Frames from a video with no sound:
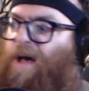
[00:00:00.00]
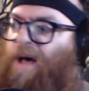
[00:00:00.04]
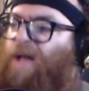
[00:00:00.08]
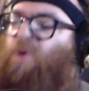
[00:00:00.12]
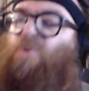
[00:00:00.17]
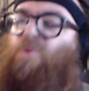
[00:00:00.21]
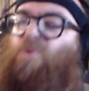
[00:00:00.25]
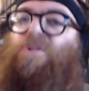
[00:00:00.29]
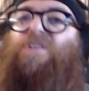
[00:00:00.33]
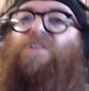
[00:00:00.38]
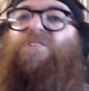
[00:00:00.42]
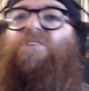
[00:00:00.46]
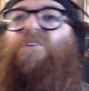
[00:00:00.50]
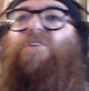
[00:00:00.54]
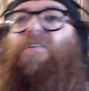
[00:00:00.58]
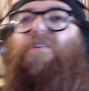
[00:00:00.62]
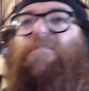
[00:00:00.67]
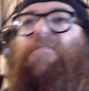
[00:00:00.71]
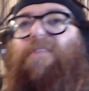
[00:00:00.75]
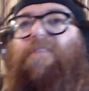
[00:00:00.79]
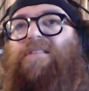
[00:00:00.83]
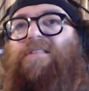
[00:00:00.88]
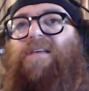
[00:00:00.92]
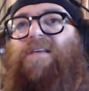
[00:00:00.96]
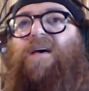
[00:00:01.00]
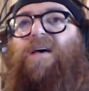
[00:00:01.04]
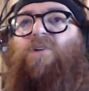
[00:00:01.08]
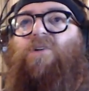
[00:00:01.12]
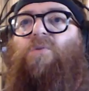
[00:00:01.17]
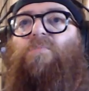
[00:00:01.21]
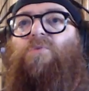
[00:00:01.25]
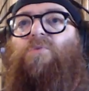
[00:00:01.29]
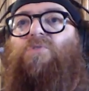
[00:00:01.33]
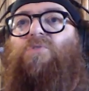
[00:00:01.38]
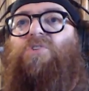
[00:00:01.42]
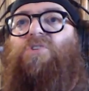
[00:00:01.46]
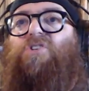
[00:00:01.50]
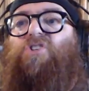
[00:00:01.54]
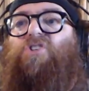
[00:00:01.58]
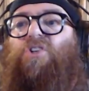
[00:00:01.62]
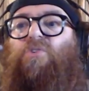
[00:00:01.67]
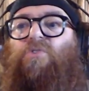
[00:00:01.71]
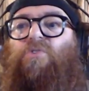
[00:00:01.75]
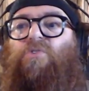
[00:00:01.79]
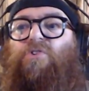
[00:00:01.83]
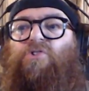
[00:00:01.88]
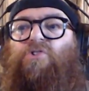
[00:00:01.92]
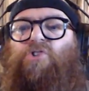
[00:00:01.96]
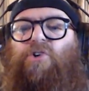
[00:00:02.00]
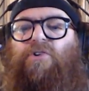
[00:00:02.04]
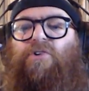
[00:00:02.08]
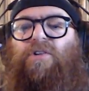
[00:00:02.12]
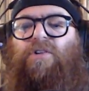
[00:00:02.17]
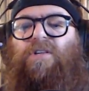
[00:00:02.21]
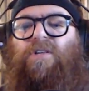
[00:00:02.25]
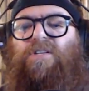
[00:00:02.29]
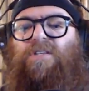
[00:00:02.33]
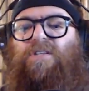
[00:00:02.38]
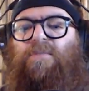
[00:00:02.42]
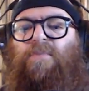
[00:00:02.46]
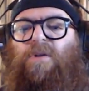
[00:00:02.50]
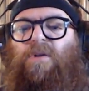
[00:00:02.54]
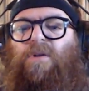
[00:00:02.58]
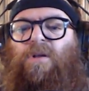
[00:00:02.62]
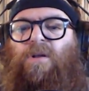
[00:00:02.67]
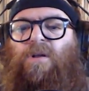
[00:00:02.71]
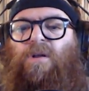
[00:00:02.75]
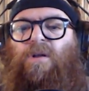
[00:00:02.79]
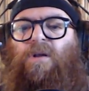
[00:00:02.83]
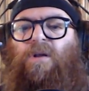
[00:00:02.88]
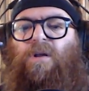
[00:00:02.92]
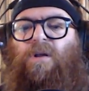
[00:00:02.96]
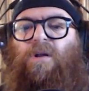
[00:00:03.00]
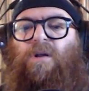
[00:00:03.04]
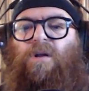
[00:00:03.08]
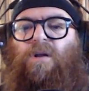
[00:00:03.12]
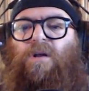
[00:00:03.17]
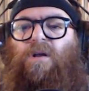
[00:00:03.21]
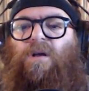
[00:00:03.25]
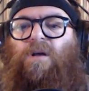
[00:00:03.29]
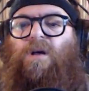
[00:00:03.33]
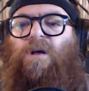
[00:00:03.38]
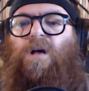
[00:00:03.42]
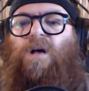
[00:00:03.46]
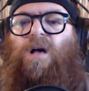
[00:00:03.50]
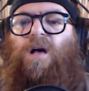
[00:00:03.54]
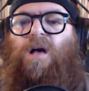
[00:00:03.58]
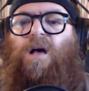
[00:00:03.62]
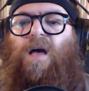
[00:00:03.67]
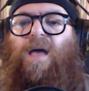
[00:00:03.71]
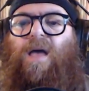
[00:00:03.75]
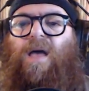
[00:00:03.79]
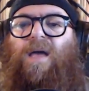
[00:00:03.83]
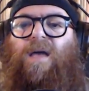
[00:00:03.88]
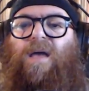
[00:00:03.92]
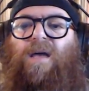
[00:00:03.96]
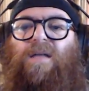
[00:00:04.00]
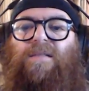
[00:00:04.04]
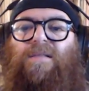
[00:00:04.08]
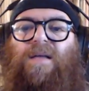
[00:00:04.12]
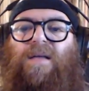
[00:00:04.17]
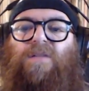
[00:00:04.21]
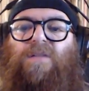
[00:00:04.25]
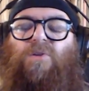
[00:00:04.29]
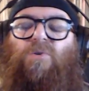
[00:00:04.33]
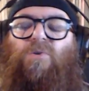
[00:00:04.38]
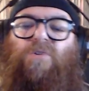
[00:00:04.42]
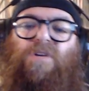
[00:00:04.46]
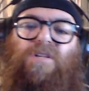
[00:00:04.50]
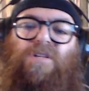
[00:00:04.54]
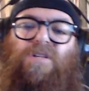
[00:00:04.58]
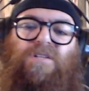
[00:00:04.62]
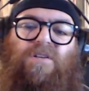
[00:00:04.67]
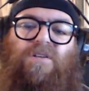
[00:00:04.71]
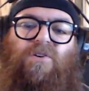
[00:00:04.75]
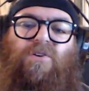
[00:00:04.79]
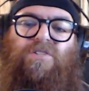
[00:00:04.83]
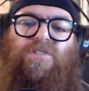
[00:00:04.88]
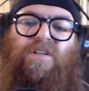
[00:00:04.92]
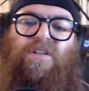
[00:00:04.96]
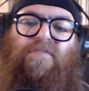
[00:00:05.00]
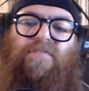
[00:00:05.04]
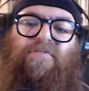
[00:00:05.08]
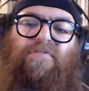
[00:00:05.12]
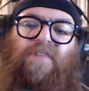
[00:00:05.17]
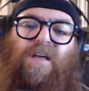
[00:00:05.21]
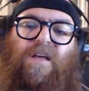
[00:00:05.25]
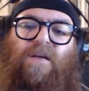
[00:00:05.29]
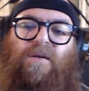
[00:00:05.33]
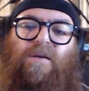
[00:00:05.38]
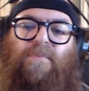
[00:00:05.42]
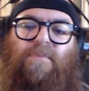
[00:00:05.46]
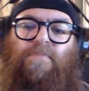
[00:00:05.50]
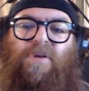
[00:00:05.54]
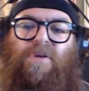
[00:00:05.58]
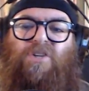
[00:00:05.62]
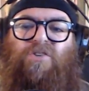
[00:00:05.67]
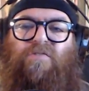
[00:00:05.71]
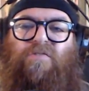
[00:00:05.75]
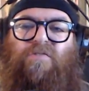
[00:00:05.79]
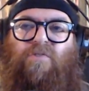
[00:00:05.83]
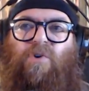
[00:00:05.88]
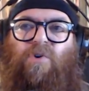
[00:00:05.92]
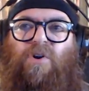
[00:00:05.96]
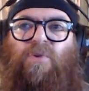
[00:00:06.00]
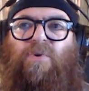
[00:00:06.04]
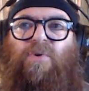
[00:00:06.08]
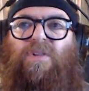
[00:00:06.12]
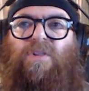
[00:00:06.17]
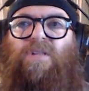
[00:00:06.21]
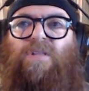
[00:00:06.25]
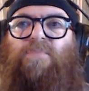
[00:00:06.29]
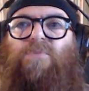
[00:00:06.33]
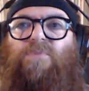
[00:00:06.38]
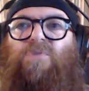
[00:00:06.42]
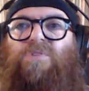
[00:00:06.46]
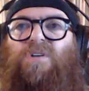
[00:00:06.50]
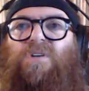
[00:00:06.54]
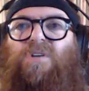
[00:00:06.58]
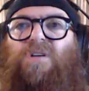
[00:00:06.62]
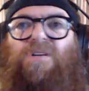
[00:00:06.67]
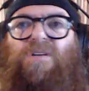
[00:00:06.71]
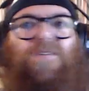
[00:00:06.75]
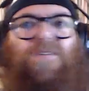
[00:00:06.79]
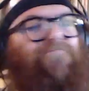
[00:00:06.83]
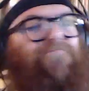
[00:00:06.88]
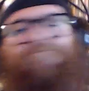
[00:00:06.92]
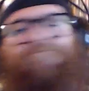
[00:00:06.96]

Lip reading: I don't consider Fantano music journalism, and I don't consider stuff like Pitchfork really music.